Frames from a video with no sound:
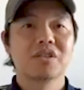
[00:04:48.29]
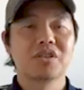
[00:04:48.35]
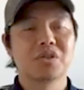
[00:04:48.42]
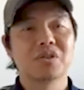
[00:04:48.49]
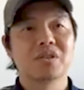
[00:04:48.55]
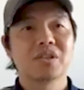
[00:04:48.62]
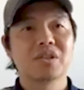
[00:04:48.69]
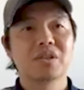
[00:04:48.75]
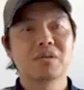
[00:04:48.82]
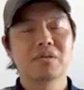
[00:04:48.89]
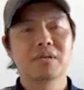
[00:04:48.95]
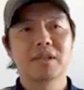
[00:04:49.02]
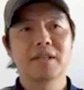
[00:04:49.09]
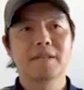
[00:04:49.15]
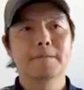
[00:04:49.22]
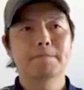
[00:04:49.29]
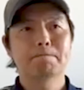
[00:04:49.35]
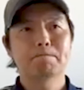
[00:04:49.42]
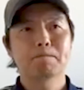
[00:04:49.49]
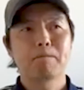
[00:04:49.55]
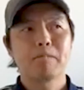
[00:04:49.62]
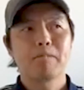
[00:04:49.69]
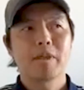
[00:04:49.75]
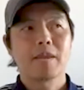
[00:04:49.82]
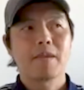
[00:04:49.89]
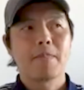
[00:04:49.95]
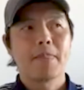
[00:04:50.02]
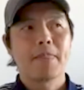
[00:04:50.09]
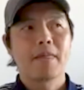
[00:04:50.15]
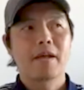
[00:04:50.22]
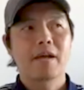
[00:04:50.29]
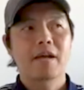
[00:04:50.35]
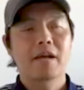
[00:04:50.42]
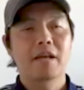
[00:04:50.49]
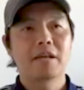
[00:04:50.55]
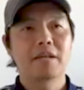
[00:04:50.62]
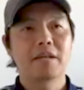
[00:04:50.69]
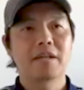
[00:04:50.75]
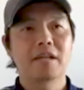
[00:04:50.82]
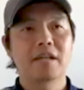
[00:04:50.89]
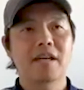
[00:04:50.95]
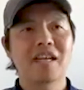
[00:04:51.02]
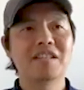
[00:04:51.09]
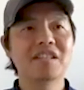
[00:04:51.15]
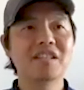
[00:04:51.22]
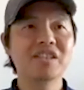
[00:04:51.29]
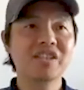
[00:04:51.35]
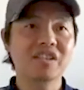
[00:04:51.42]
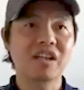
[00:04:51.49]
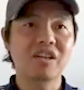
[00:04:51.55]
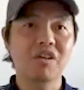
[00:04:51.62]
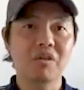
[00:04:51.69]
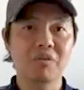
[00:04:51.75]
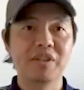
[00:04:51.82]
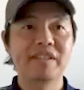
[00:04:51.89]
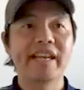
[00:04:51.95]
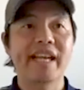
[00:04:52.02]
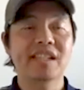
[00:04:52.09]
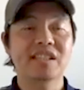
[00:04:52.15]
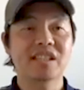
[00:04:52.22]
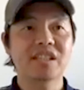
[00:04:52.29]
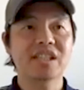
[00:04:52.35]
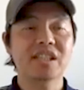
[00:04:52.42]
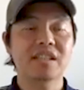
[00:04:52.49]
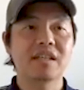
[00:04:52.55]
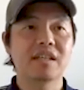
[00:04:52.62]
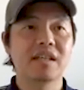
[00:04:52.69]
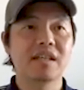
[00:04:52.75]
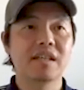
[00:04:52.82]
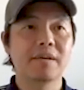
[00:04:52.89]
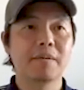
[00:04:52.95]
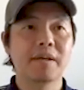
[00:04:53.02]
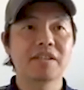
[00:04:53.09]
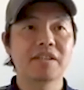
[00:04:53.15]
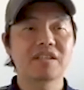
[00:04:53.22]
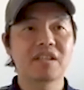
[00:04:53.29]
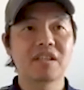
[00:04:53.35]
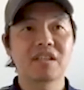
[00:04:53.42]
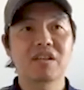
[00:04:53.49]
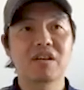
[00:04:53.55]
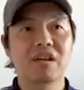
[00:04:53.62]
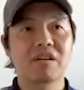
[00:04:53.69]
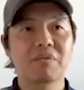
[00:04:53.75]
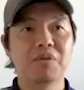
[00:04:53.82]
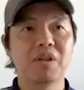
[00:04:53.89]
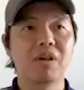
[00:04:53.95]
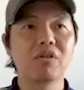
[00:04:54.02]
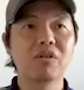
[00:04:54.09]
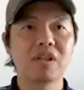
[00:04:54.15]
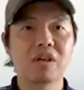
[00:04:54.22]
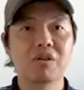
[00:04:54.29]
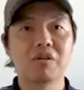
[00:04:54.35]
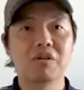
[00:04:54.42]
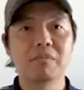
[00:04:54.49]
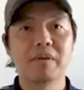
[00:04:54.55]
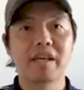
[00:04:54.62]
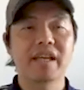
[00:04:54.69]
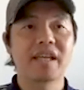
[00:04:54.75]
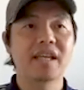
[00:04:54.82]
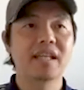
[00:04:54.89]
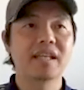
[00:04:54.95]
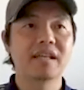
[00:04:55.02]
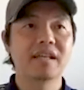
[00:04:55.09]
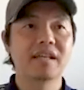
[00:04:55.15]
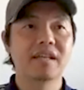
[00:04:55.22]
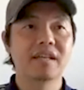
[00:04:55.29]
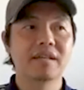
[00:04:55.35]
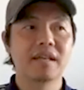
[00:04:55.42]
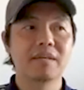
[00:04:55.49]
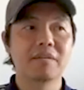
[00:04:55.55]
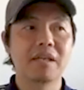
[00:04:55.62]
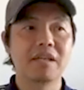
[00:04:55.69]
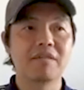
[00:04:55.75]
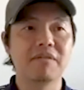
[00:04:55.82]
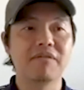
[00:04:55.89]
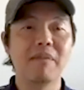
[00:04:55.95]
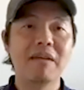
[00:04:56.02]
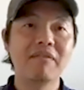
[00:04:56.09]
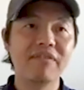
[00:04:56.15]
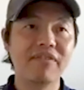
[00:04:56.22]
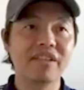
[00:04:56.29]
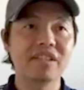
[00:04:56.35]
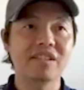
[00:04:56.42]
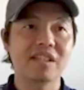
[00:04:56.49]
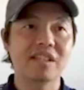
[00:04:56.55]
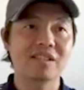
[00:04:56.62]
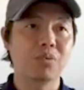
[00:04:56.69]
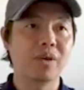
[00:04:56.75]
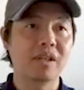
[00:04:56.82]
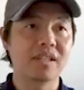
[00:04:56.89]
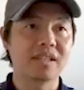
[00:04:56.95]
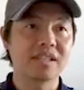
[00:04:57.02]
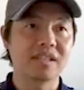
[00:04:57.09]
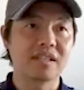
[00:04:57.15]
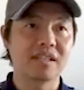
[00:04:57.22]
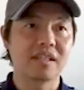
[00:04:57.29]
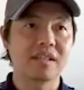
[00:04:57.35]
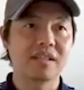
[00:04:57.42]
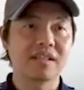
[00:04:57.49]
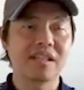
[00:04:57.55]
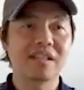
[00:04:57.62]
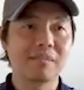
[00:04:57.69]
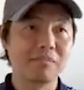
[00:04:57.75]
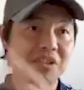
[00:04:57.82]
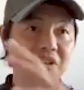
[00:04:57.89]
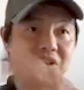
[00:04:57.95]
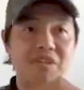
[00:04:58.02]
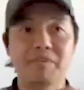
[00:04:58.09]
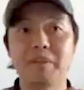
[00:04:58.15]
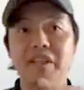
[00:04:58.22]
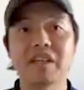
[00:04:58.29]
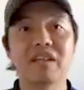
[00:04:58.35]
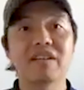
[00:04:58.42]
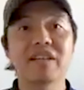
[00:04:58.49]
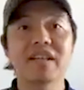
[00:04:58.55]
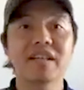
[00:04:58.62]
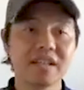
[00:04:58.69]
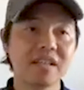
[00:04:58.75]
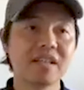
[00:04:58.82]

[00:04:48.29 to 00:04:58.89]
Sure. So I didn't start off with Texas. I started off with Oklahoma and I believe Memphis, as well as I think the Mississippi area.